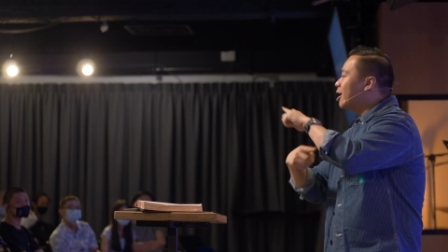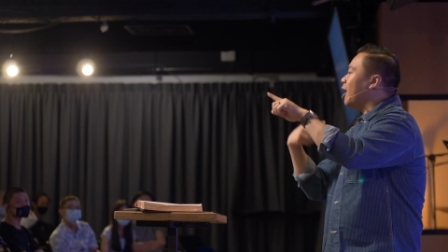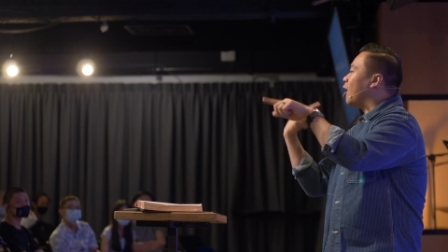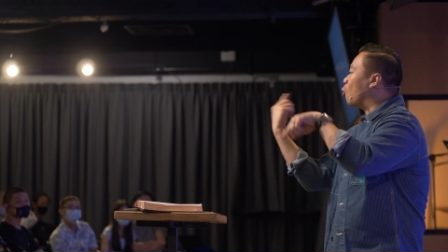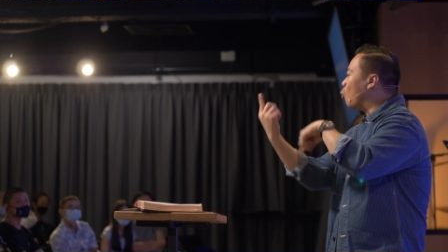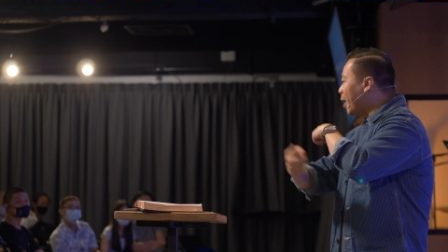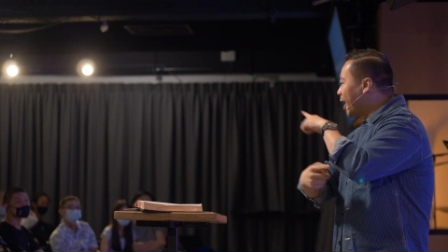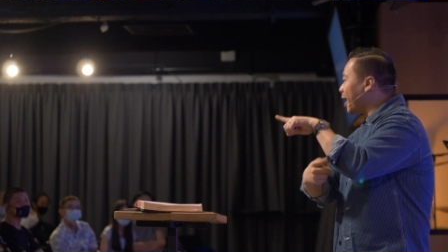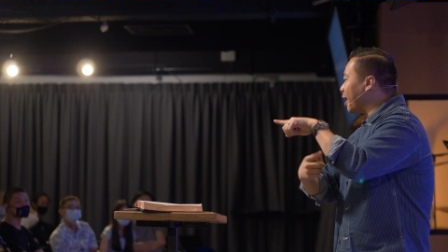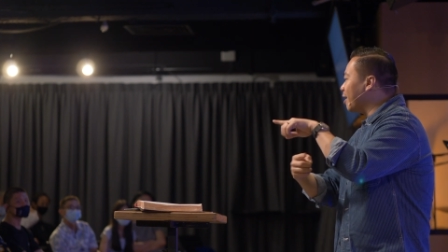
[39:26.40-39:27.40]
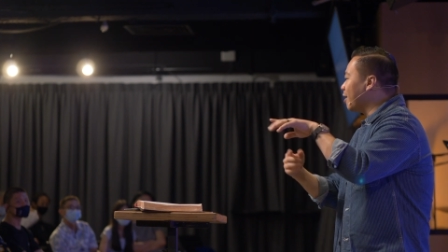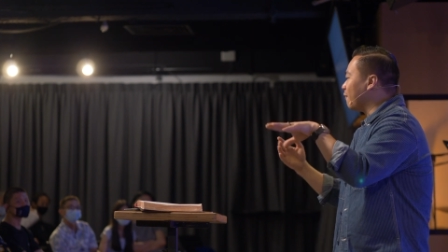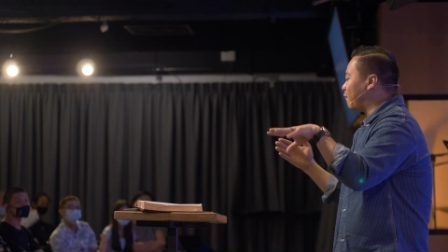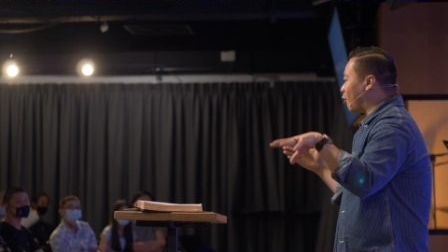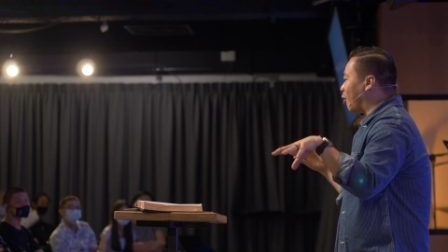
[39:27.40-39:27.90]
away
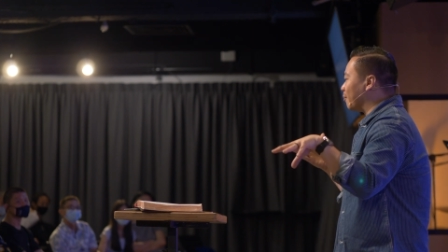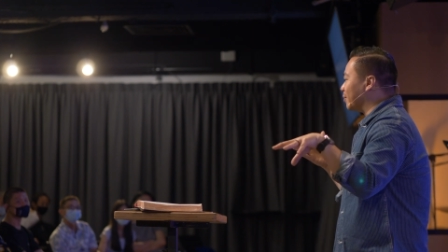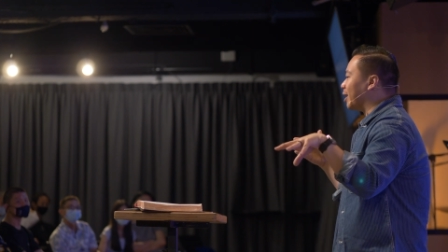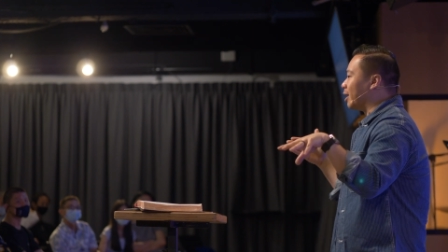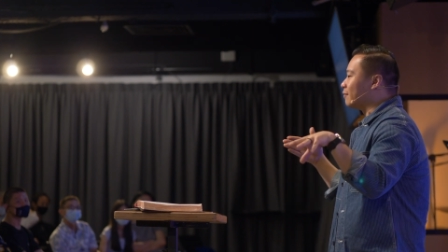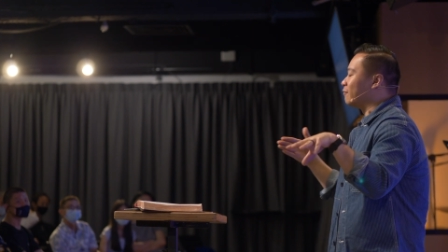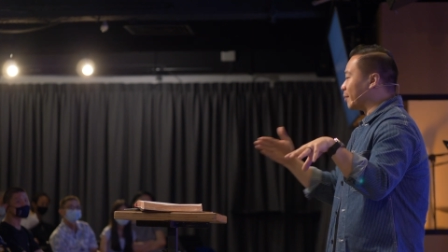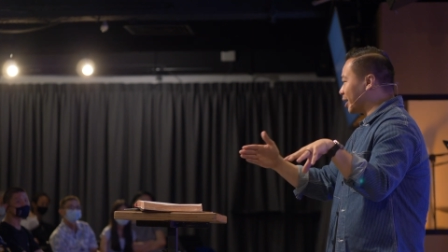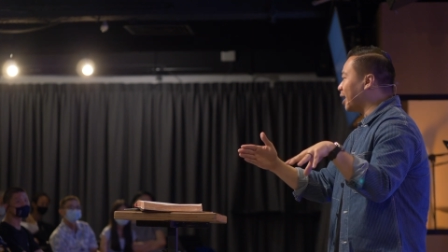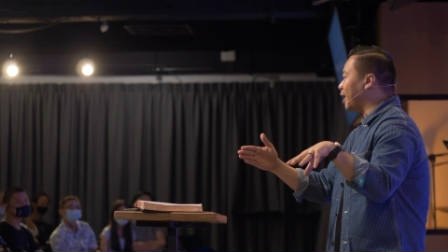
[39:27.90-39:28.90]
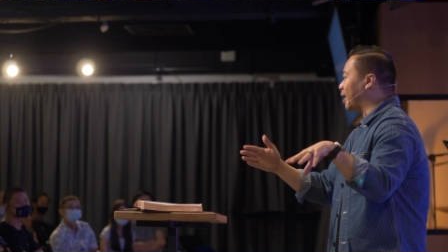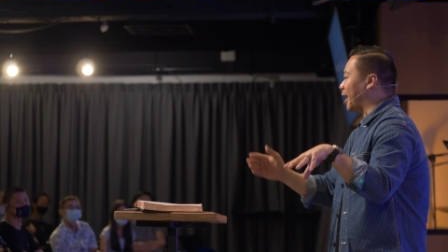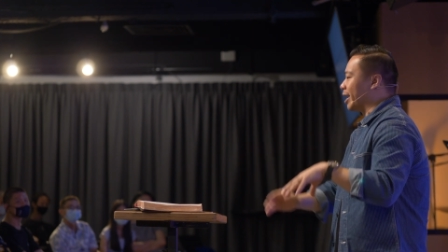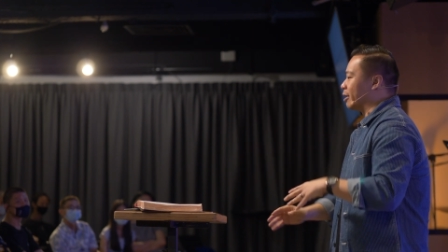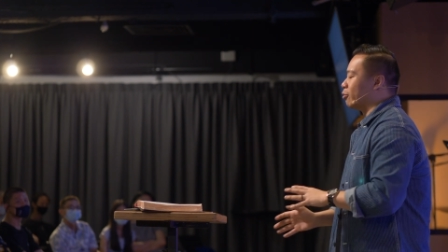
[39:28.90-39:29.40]
from the, from the car
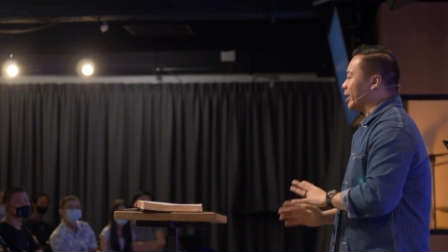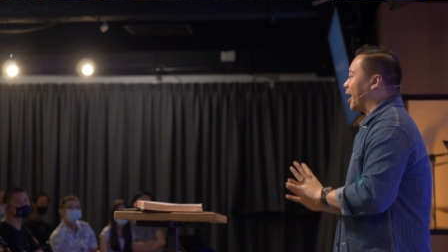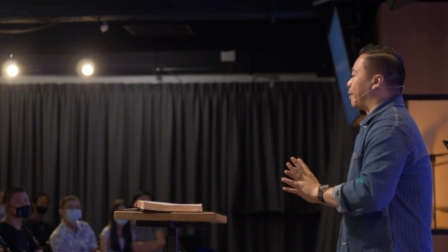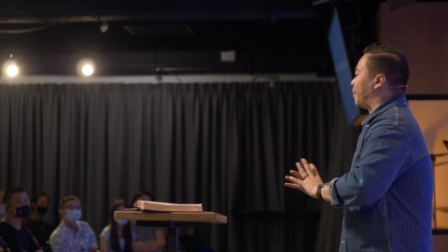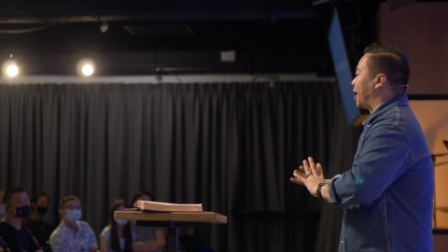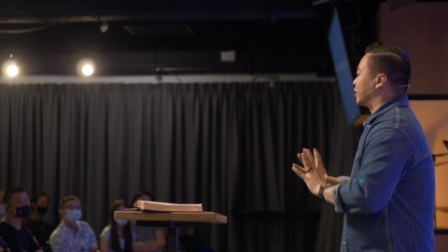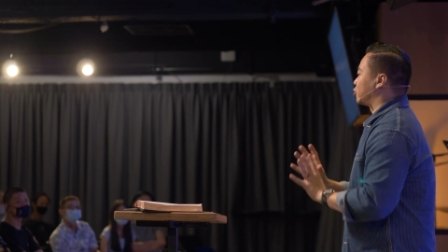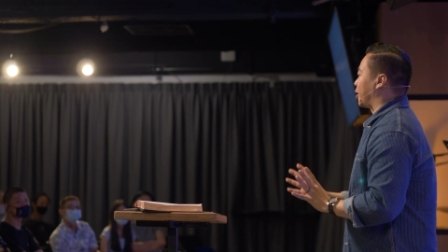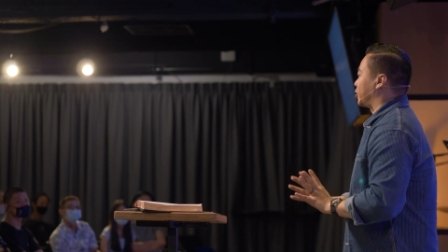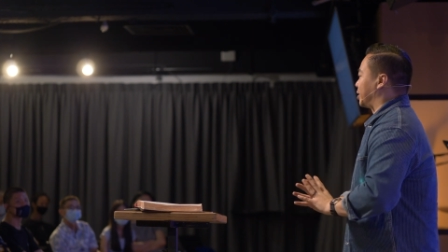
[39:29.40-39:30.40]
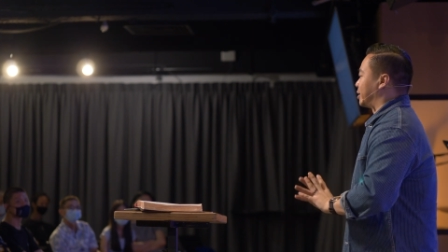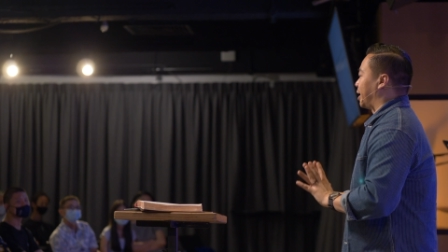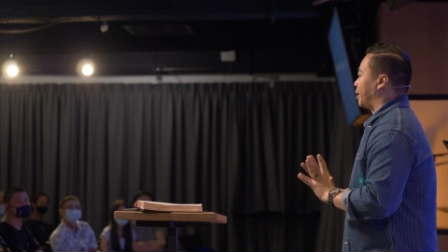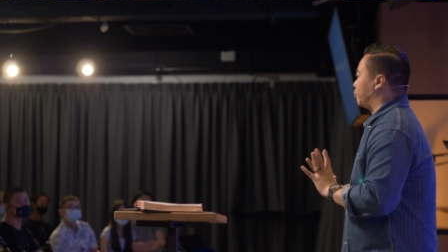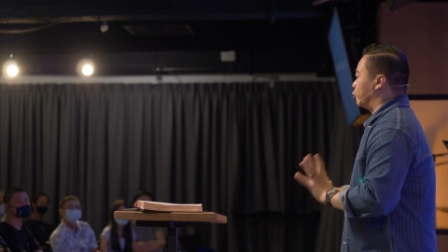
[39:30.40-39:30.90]
and he only had minor scratches
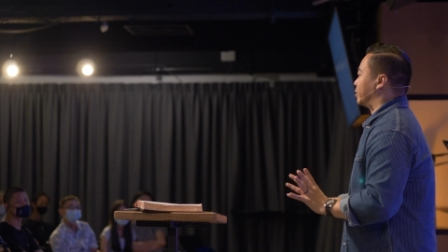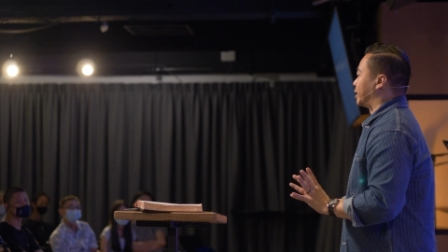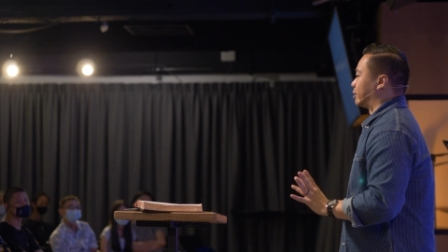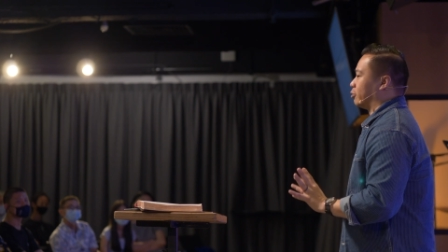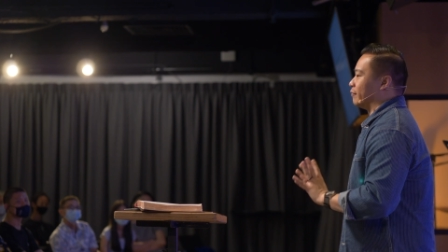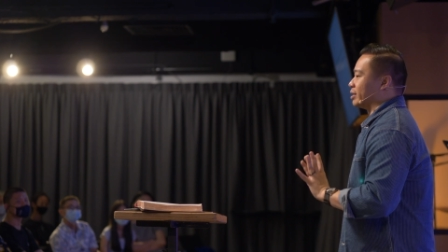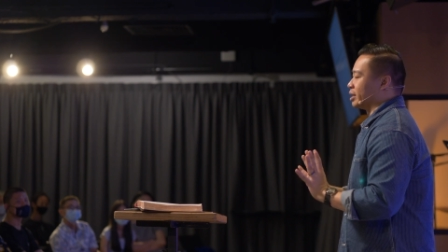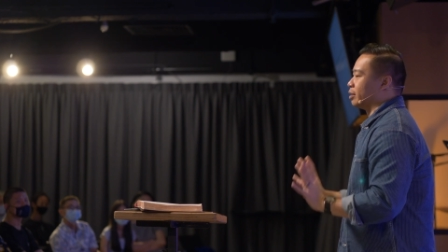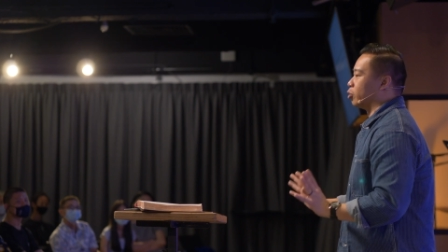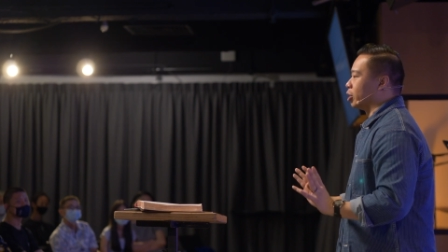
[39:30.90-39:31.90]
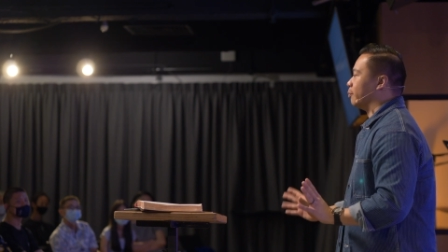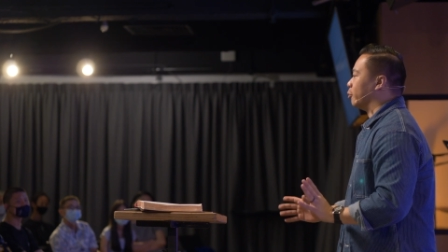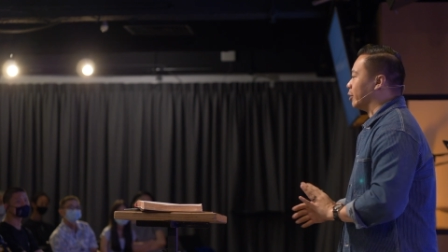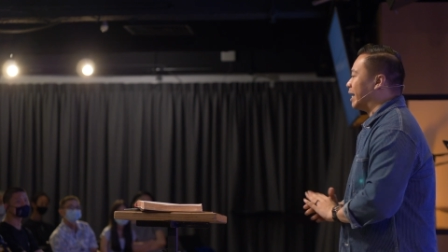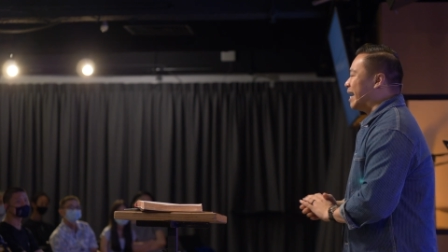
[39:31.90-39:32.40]
and bruises, not even a single broken bone.